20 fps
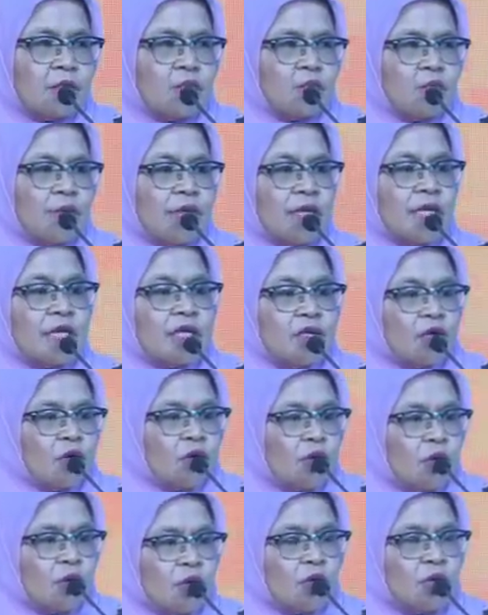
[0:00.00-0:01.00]
we
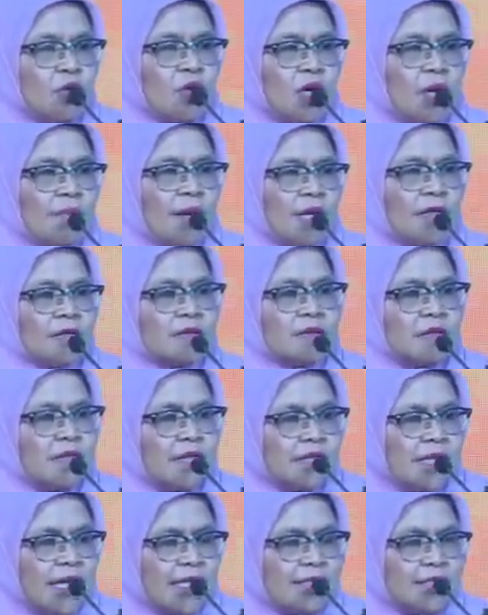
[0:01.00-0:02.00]
know
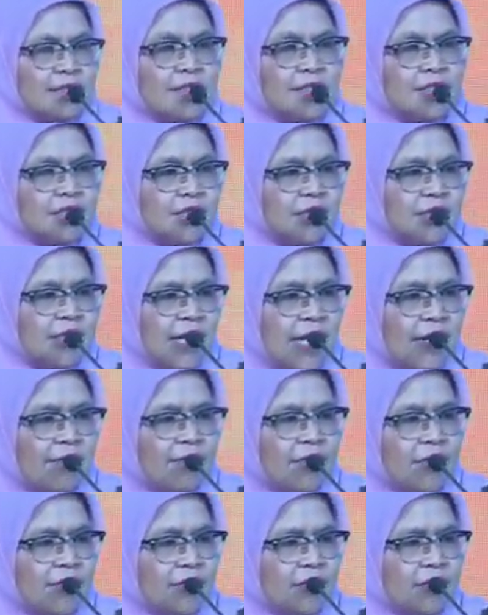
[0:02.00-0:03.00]
about SDG
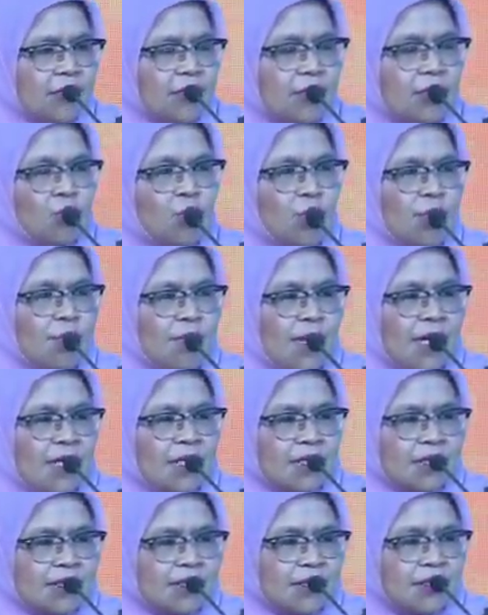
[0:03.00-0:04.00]
11, we
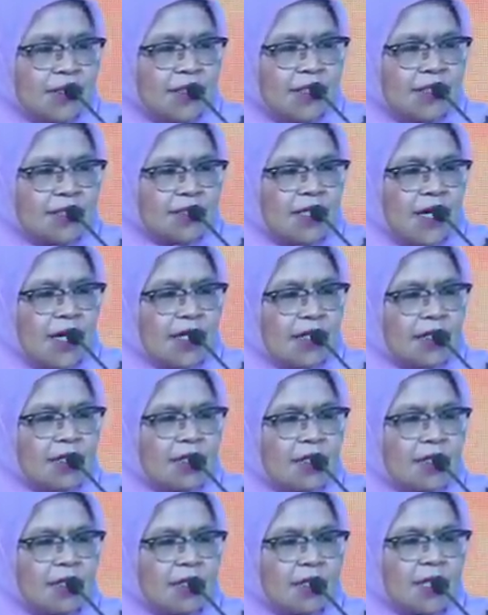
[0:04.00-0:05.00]
make the cities right,
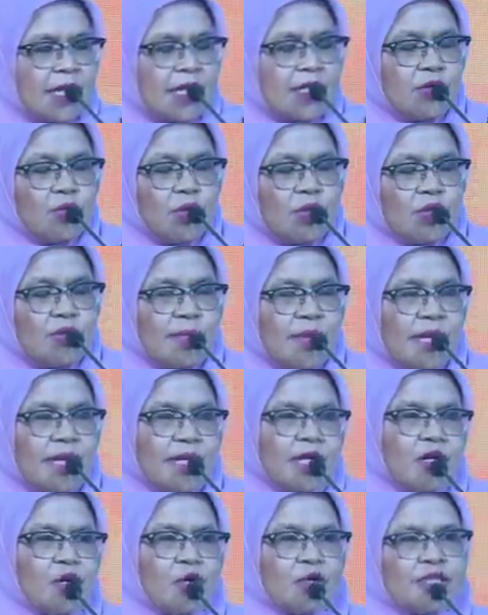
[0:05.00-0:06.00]
then we'll make
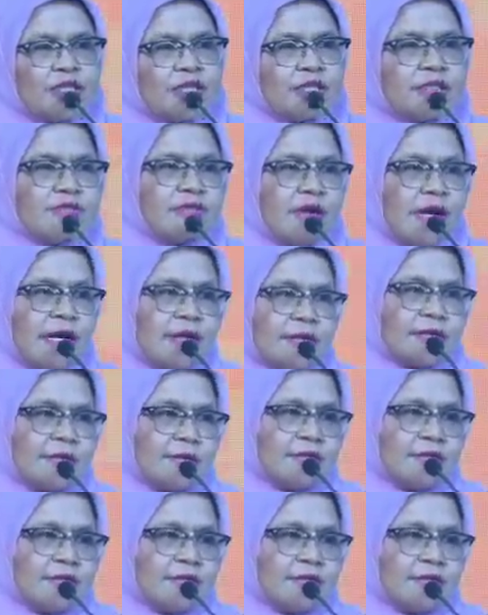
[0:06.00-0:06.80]
the oceans right.